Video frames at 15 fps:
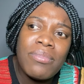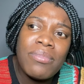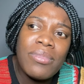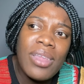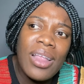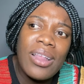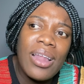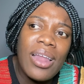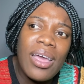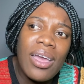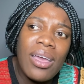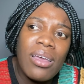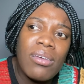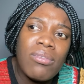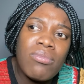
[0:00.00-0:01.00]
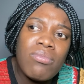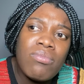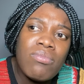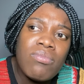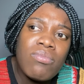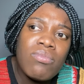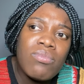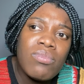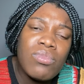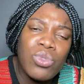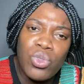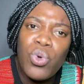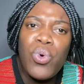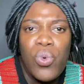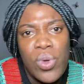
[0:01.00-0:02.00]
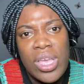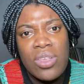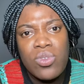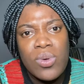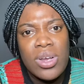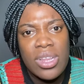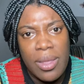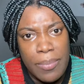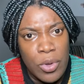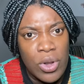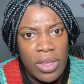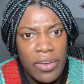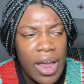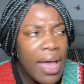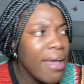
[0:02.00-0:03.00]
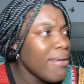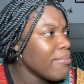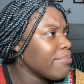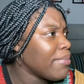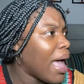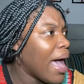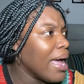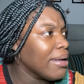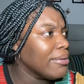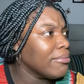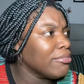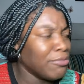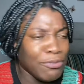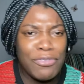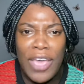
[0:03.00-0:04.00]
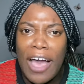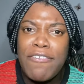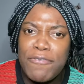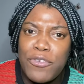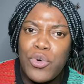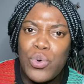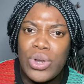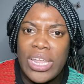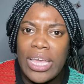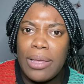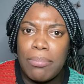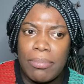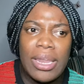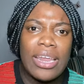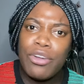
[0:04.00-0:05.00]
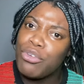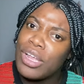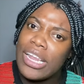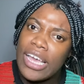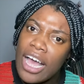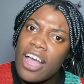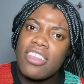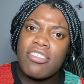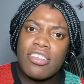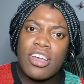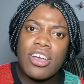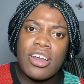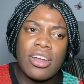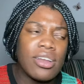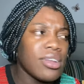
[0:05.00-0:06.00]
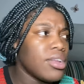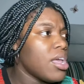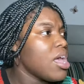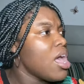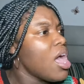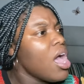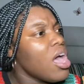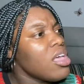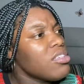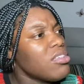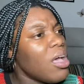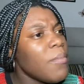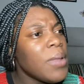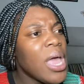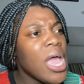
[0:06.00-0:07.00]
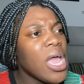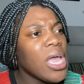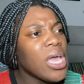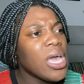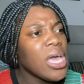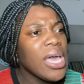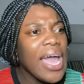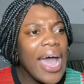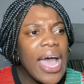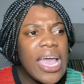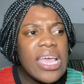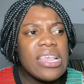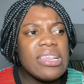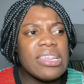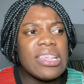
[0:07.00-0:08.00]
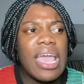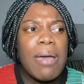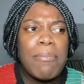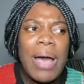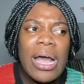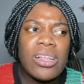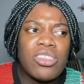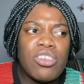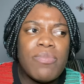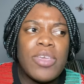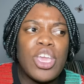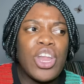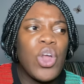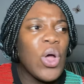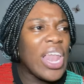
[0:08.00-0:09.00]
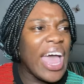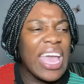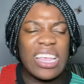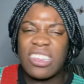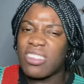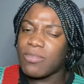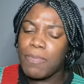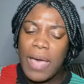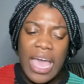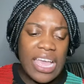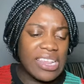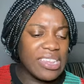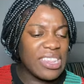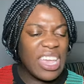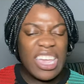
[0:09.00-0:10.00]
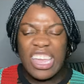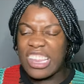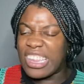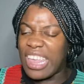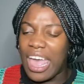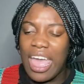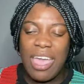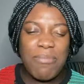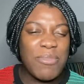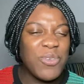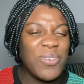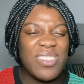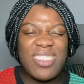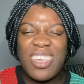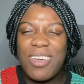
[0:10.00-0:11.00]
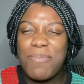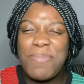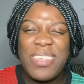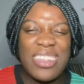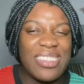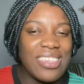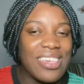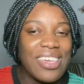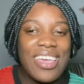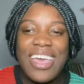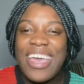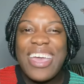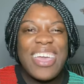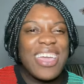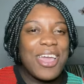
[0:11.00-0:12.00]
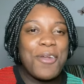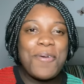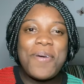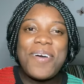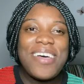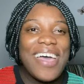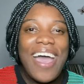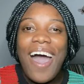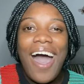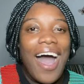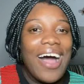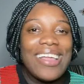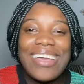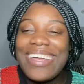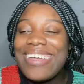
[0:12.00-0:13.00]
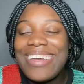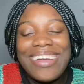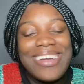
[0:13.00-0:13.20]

That are like two weeks worth of money, right? And for a foodie, me did really concerned. So I'm like, guys, get back to me, you know, like, spice, take your time, you know, see you're busy, you know, oh,